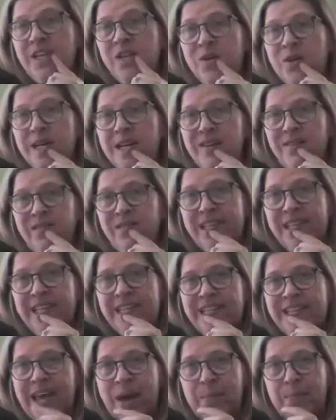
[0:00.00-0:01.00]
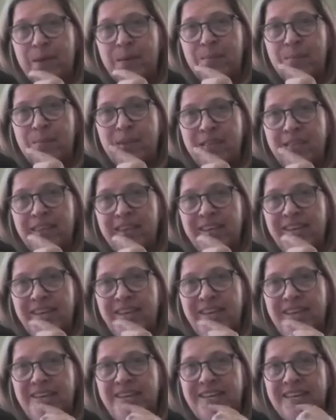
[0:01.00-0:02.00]
and I feel like that might be like
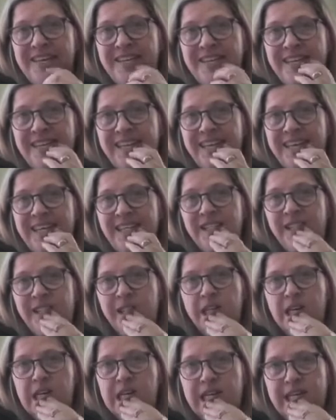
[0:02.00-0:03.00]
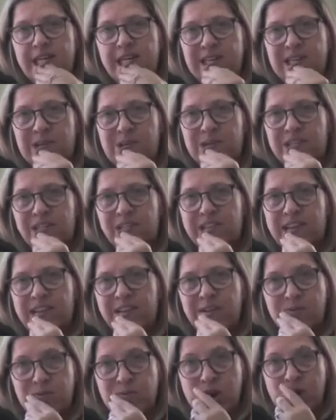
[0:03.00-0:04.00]
a case law kind of question.
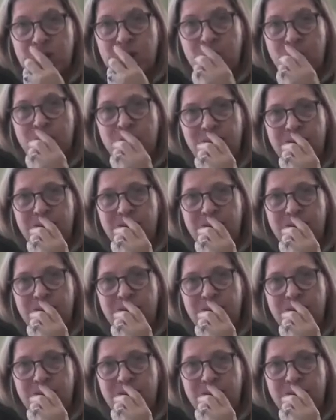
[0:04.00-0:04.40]
I don't know.